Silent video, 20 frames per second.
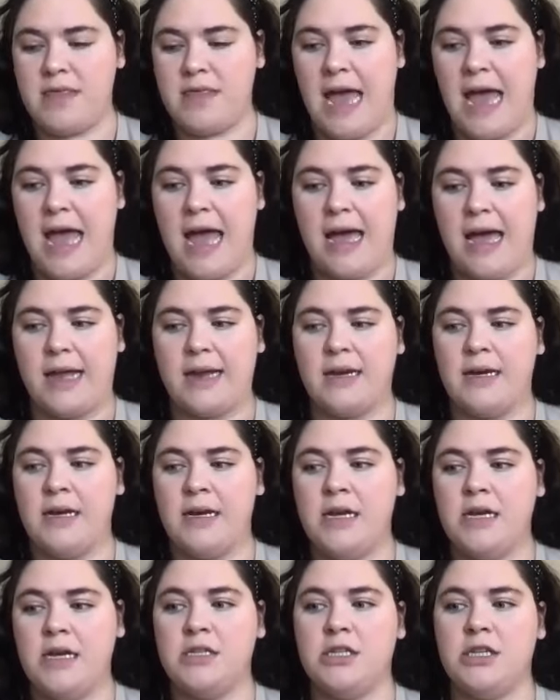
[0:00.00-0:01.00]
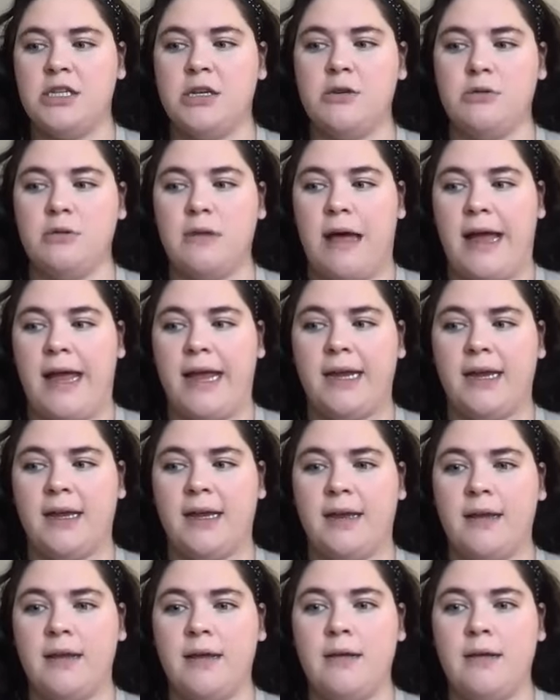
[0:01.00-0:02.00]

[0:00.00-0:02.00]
that to like,